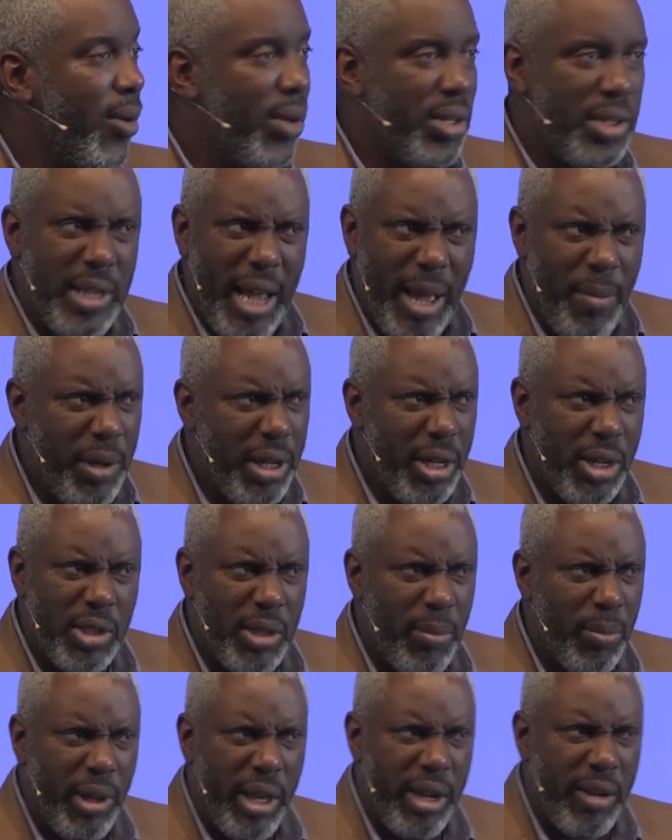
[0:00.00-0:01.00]
Well, it's not because
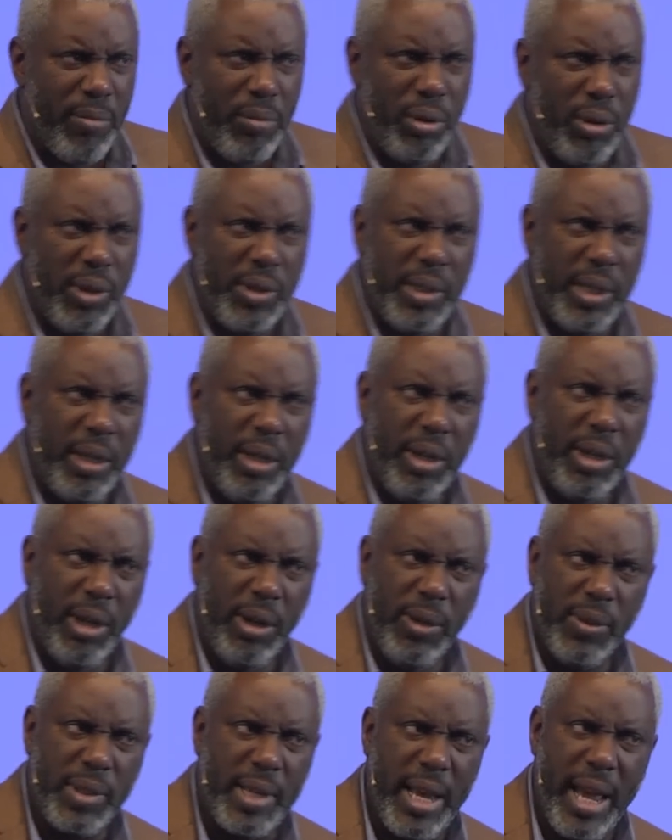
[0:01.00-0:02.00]
the blood of bulls and
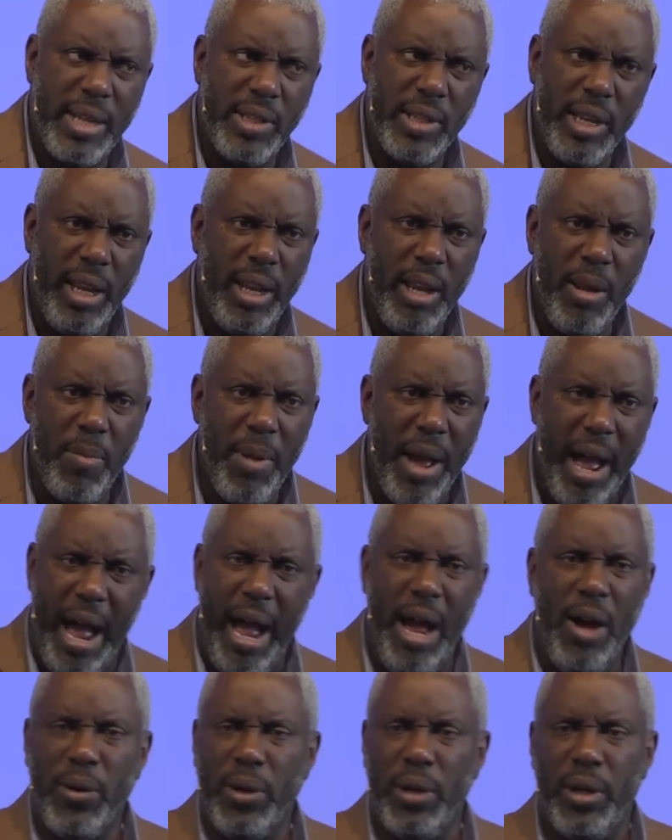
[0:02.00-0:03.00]
goats has any
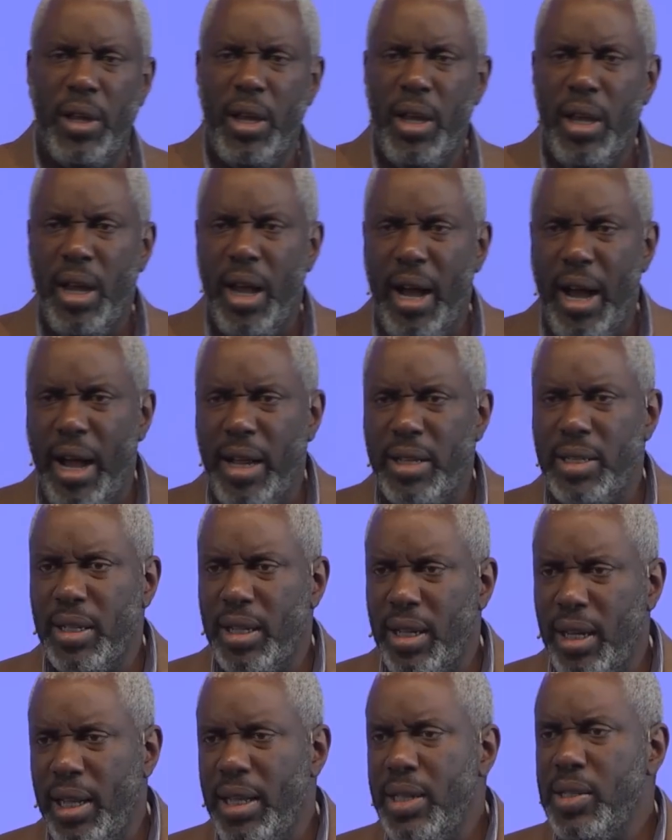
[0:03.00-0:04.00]
power uh,
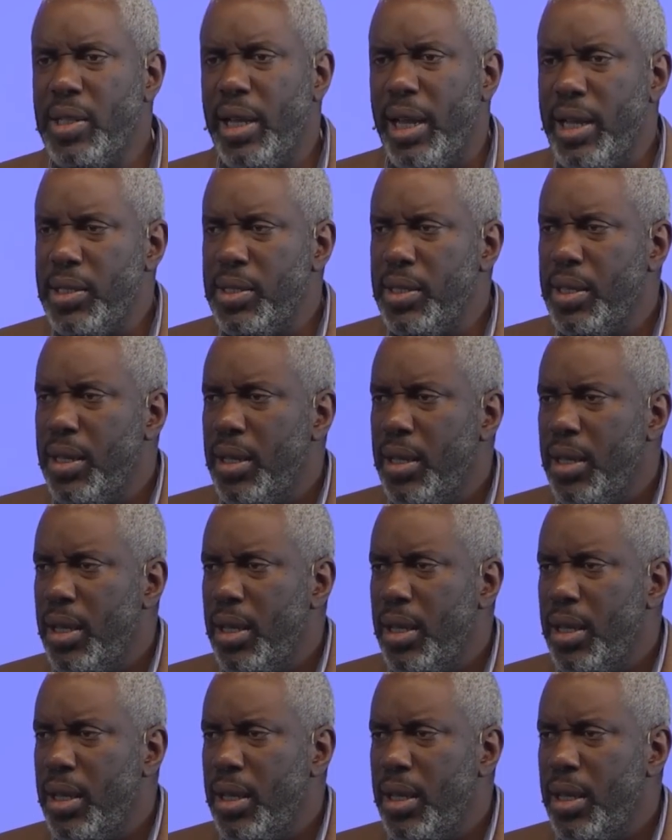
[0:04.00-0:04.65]
to cleanse us.